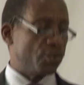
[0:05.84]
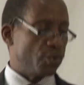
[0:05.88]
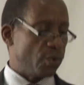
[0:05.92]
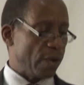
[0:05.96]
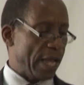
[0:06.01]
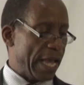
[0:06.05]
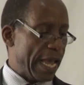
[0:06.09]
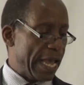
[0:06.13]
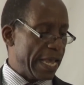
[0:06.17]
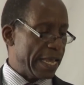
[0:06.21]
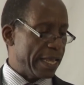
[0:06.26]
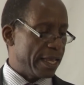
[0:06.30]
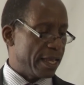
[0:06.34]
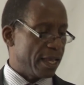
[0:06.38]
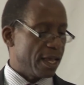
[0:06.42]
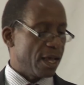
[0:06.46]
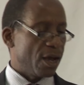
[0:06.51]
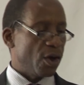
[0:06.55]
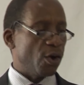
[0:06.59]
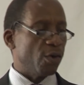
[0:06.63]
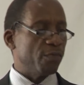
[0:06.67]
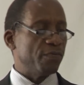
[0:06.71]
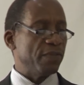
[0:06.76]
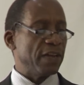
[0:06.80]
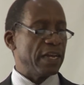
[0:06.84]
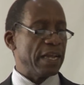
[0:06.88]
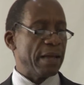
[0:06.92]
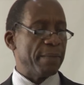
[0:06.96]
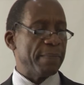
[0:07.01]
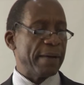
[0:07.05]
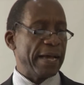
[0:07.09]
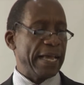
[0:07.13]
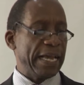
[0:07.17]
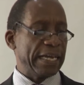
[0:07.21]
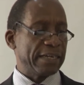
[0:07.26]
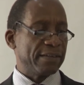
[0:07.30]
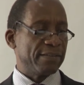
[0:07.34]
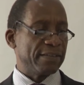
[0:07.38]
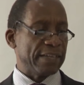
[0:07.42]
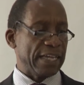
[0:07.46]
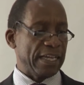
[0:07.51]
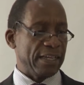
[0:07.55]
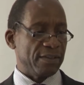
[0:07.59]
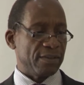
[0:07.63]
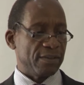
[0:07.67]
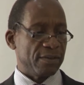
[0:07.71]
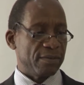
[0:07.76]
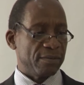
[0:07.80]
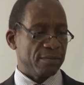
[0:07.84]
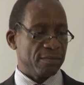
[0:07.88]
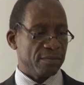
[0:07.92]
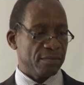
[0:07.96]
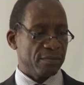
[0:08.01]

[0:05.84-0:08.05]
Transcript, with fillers: 2A of the Labor Act says.